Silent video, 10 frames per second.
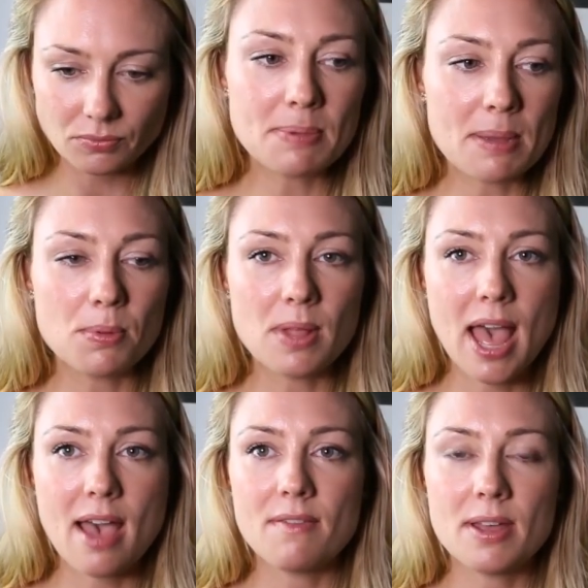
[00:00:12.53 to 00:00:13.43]
People
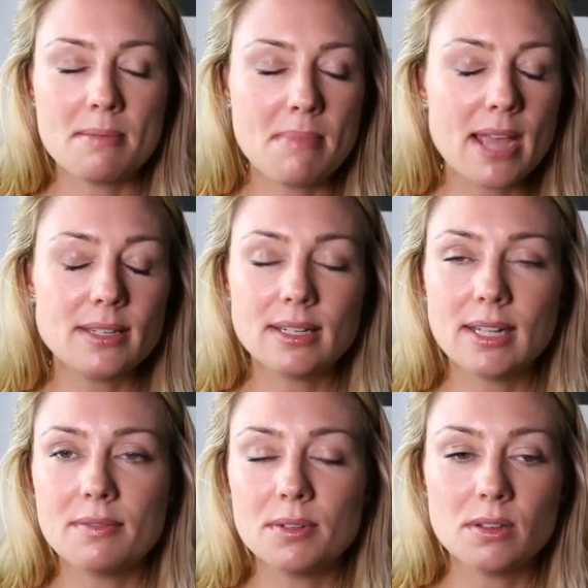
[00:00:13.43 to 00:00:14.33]
have an amazing
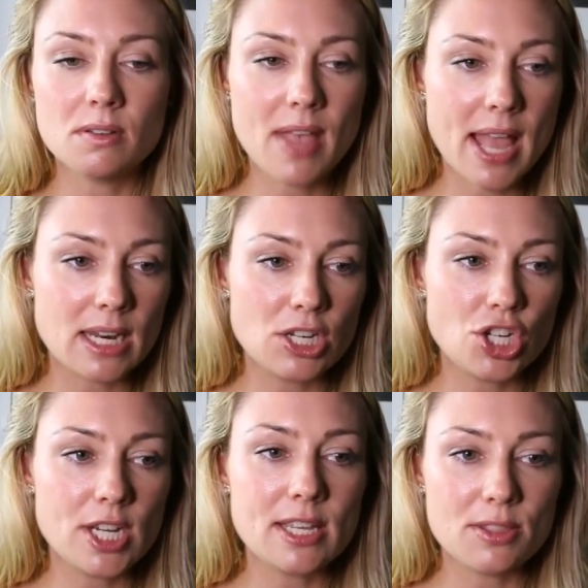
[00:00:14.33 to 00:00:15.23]
level of
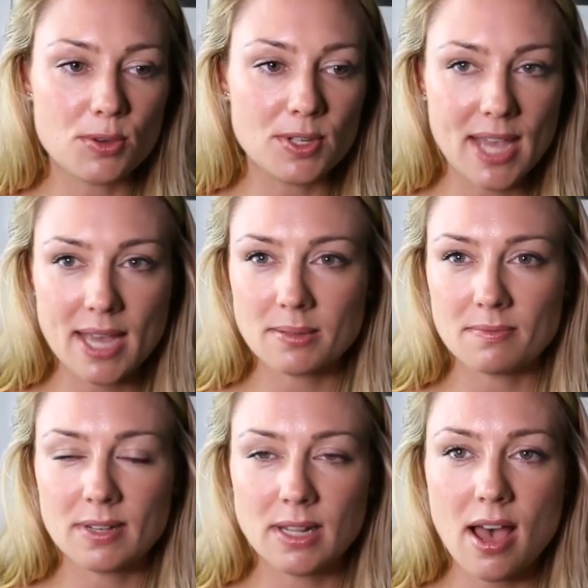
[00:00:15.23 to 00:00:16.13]
energy, enthusiasm
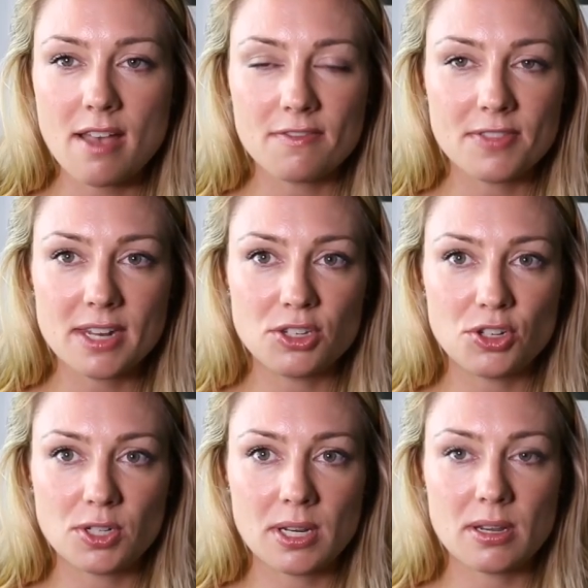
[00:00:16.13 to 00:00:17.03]
for life that it's
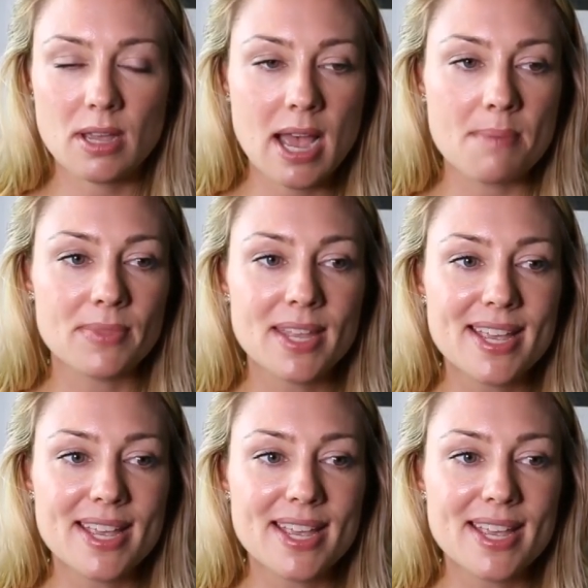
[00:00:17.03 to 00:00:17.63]
just, um,